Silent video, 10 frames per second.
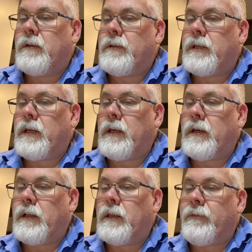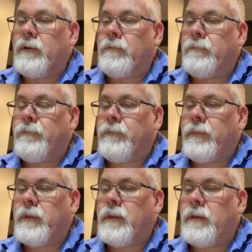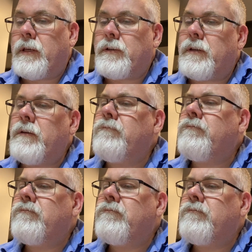T11. Actually,